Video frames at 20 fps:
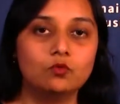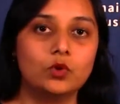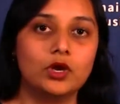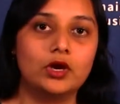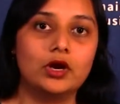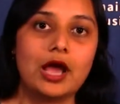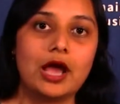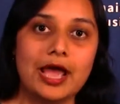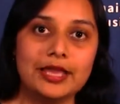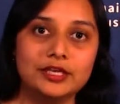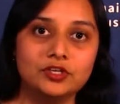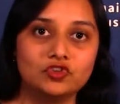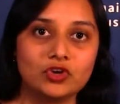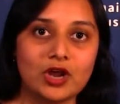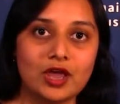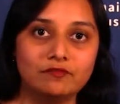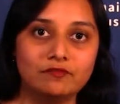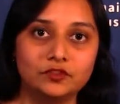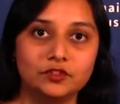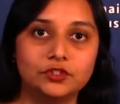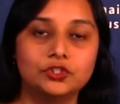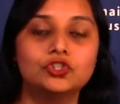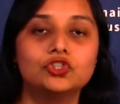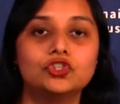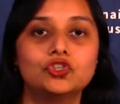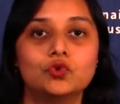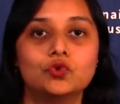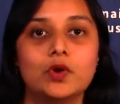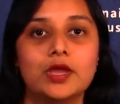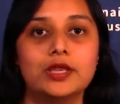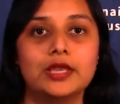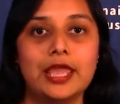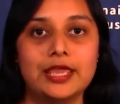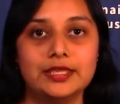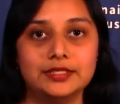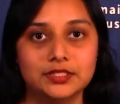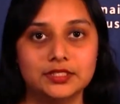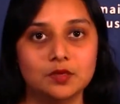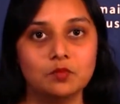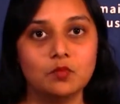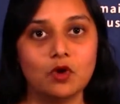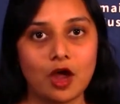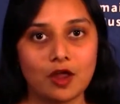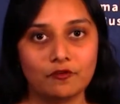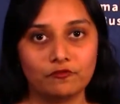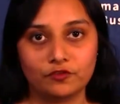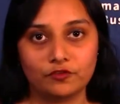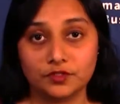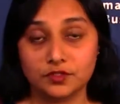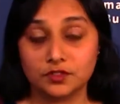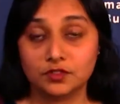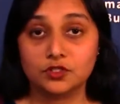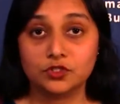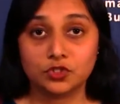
where I traveled to an ACM conference,